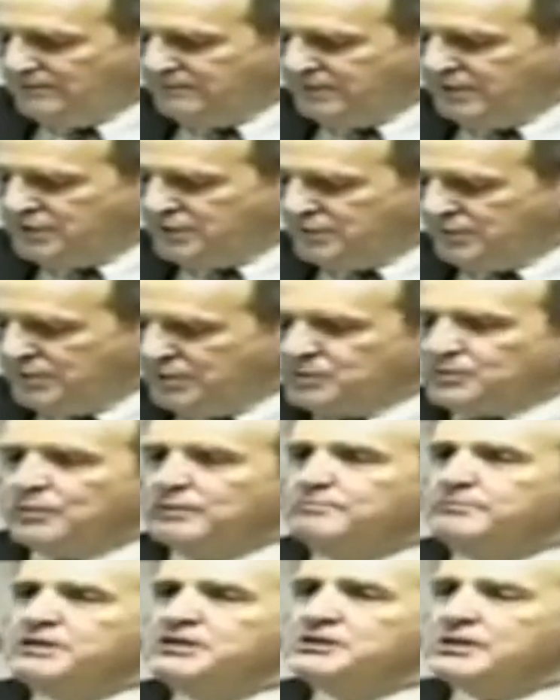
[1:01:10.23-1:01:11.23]
individuals
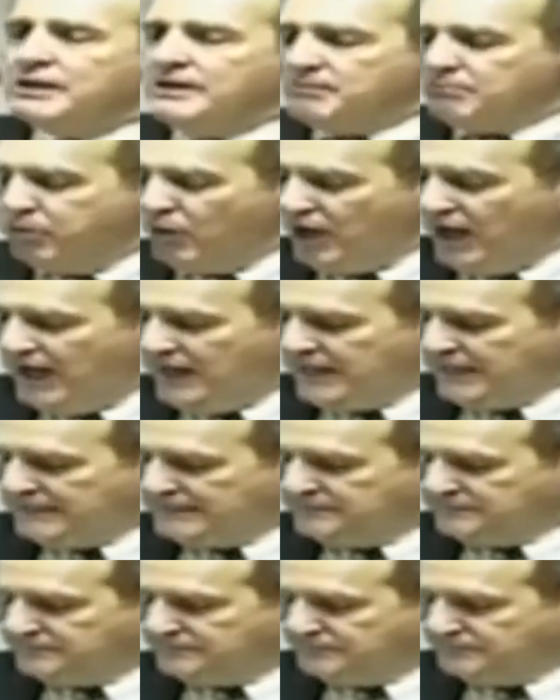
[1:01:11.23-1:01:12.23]
were busily
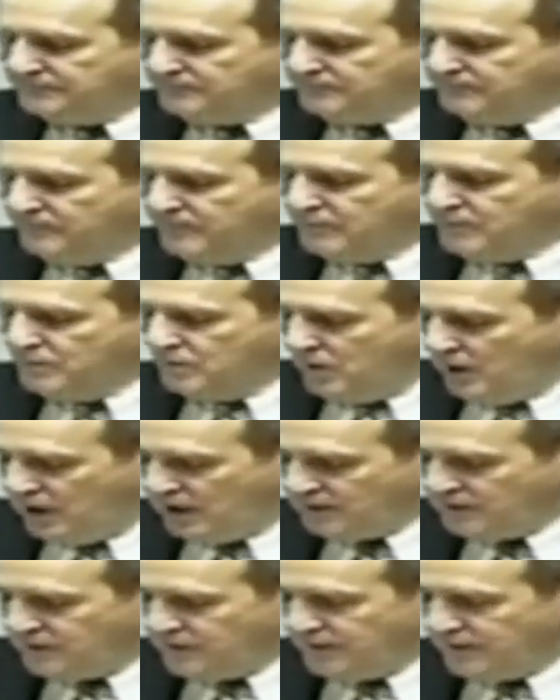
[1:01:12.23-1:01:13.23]
plotting to
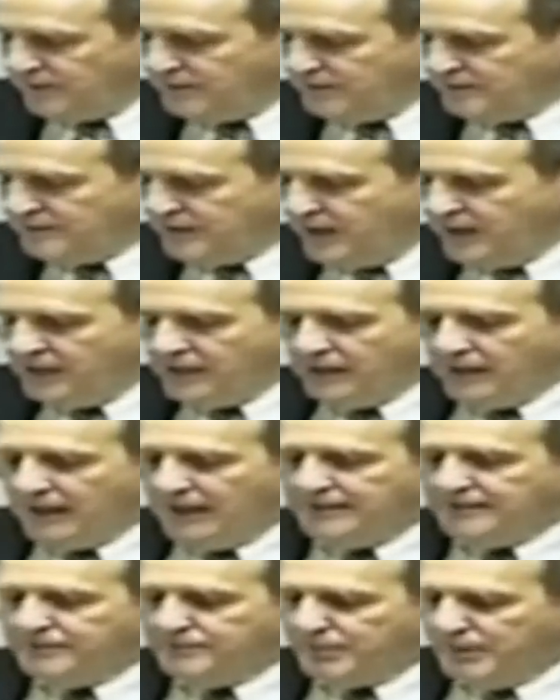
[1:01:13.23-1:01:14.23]
alter their entire
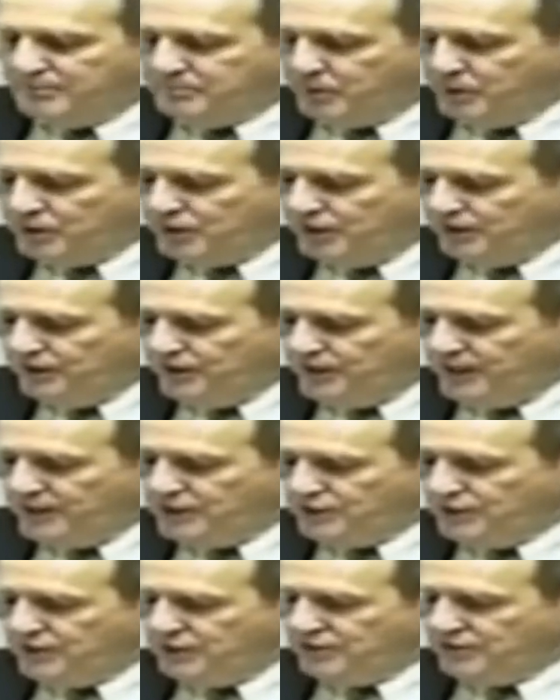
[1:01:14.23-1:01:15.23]
life by pushing the
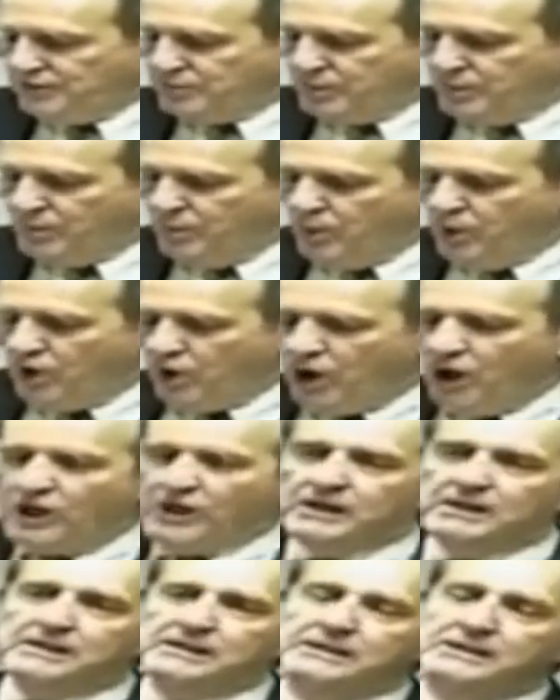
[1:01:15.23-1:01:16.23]
nation into a
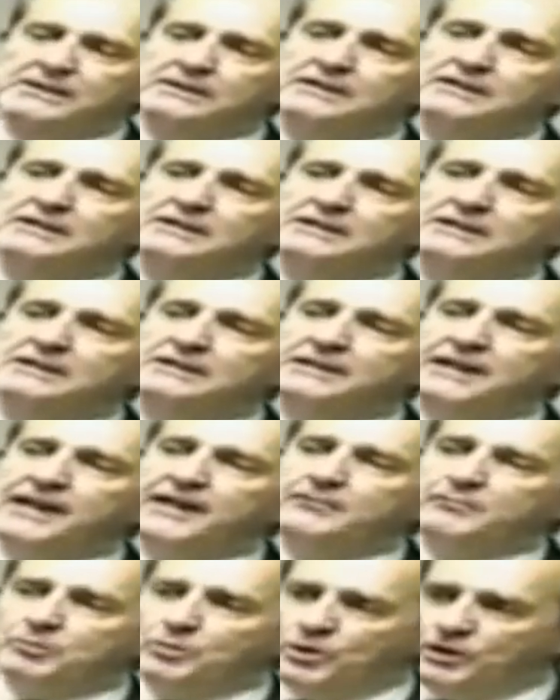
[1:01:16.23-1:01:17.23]
war
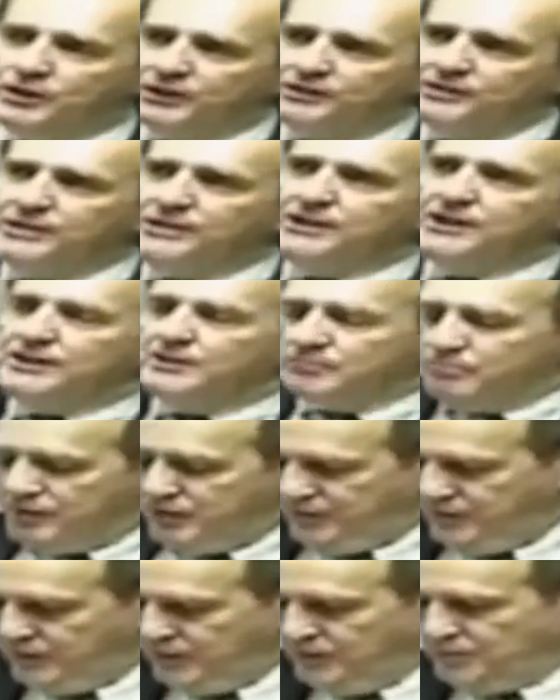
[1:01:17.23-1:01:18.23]
that would indeed
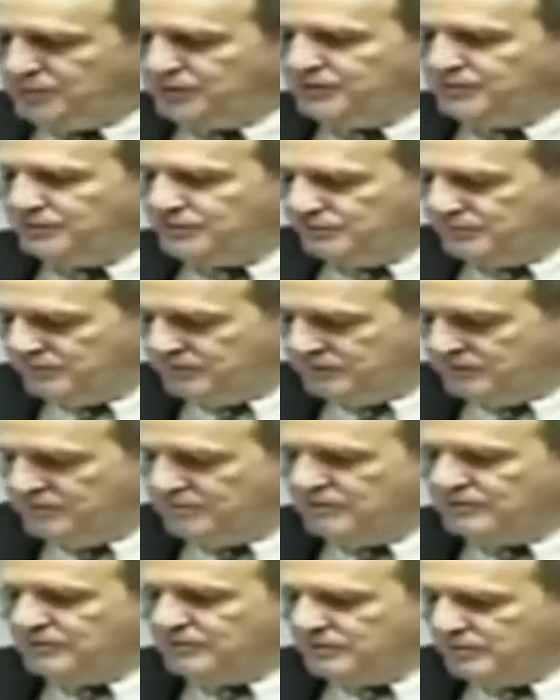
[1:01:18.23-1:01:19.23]
produce
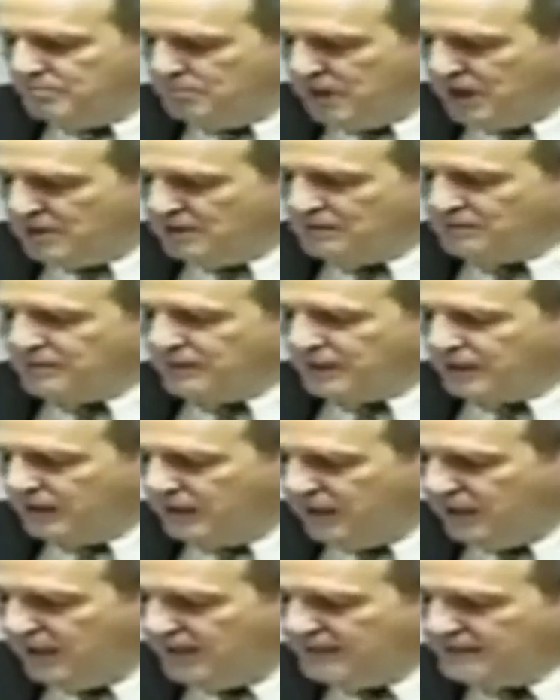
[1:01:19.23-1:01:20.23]
moral
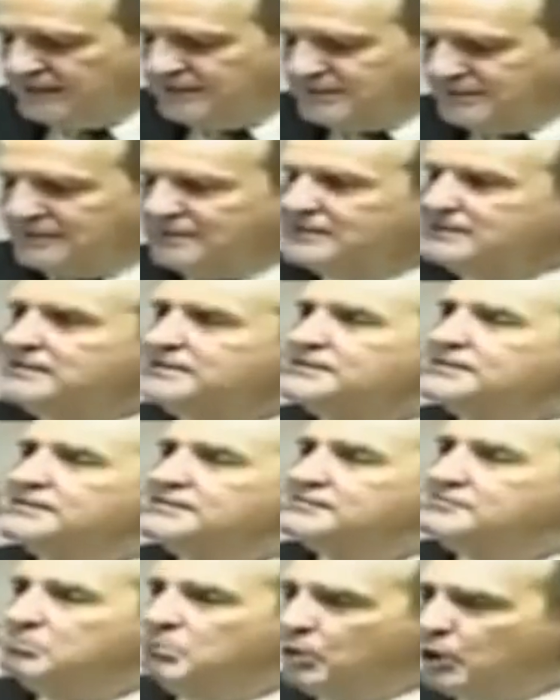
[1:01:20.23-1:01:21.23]
decline,
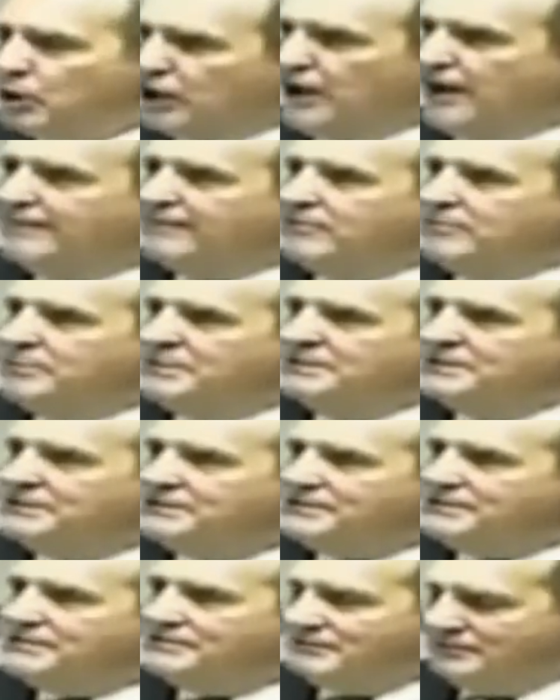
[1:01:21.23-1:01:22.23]
more
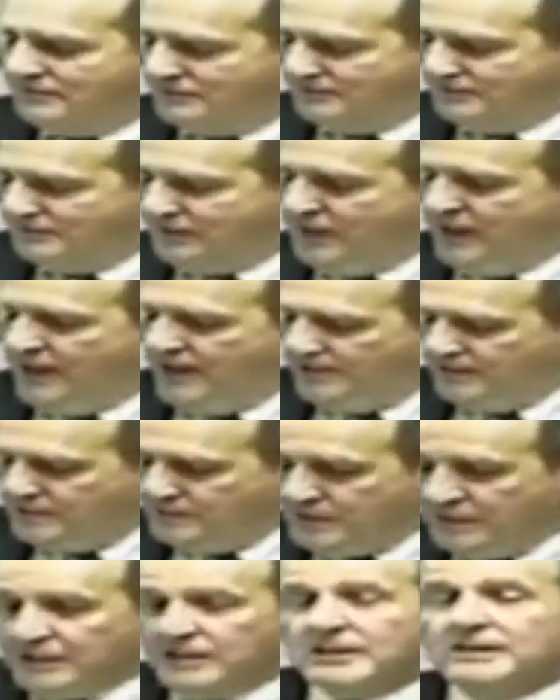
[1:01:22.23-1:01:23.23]
government, and
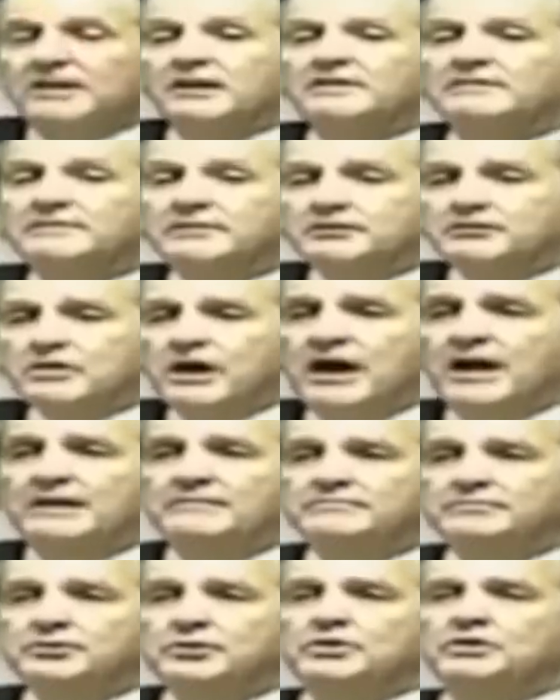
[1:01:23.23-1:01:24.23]
the beginning of a
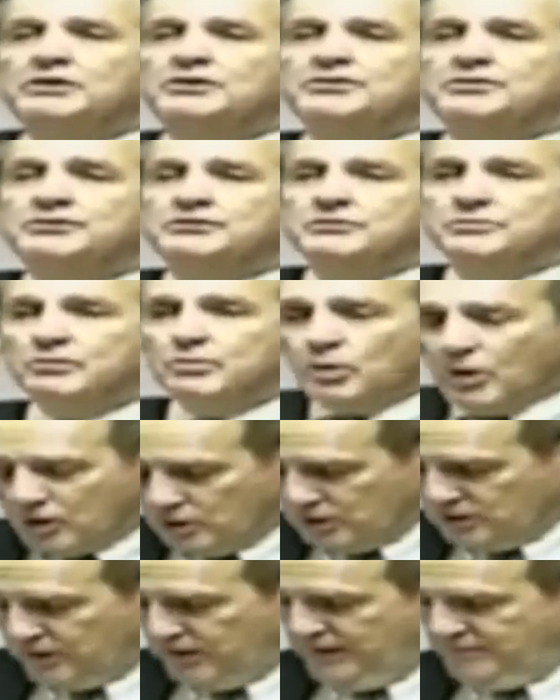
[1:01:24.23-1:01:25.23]
drive towards
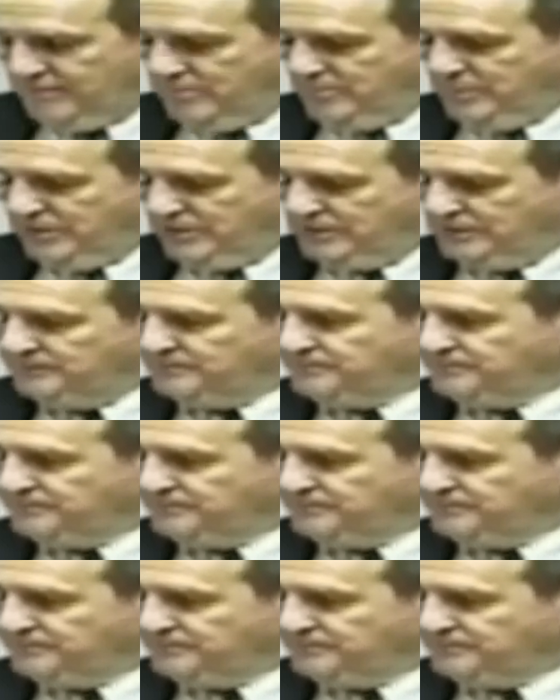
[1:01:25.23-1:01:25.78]
world government.